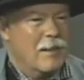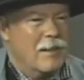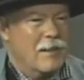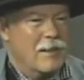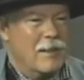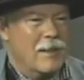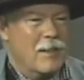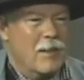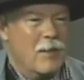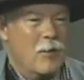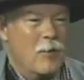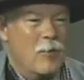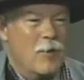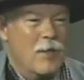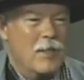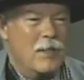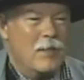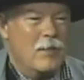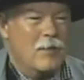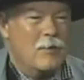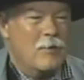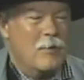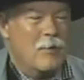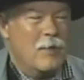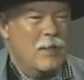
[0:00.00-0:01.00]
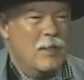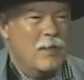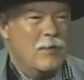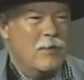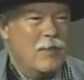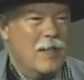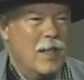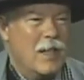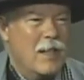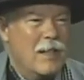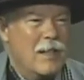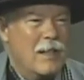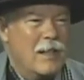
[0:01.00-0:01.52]
you know, when you've
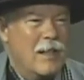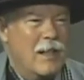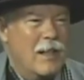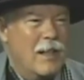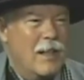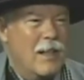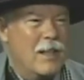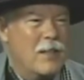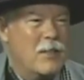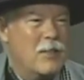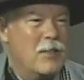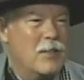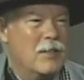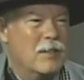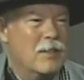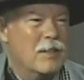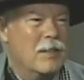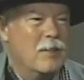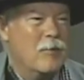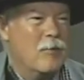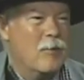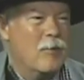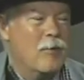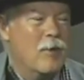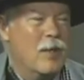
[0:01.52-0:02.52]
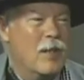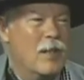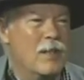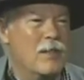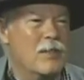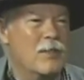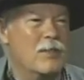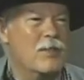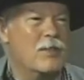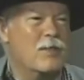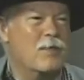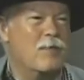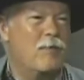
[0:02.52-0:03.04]
got a collection that
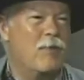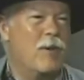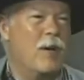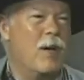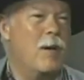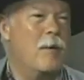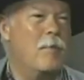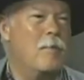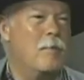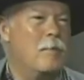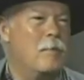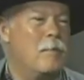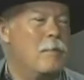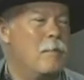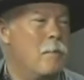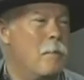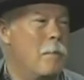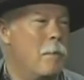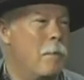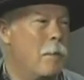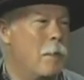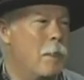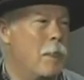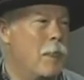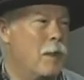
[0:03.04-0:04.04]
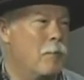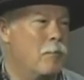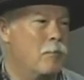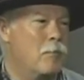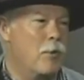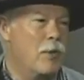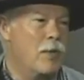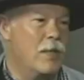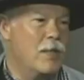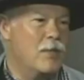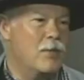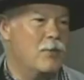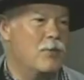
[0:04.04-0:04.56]
runs from
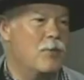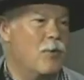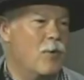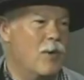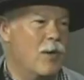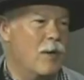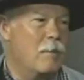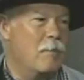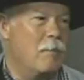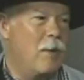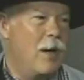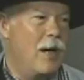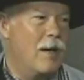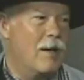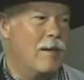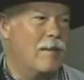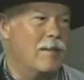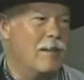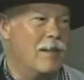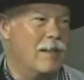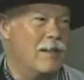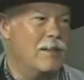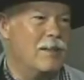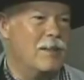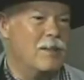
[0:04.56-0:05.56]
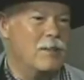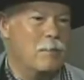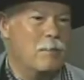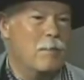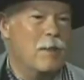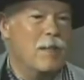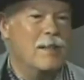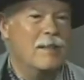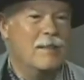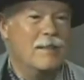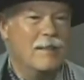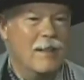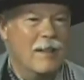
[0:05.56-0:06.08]
prehistoric pottery that's
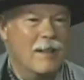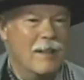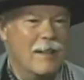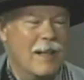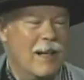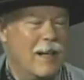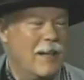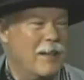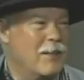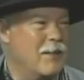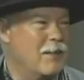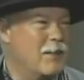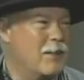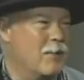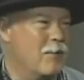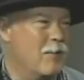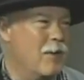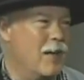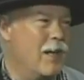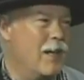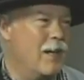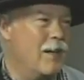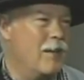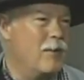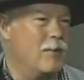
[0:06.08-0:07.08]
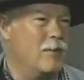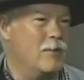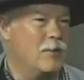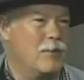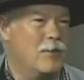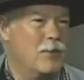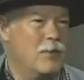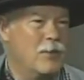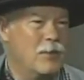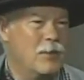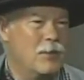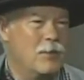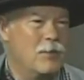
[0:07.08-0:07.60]
been dug out of the ground
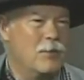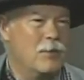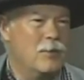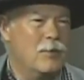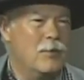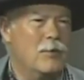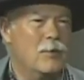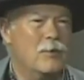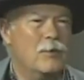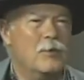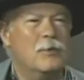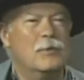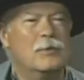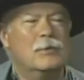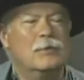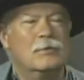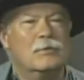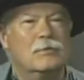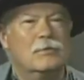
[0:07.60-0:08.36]
to,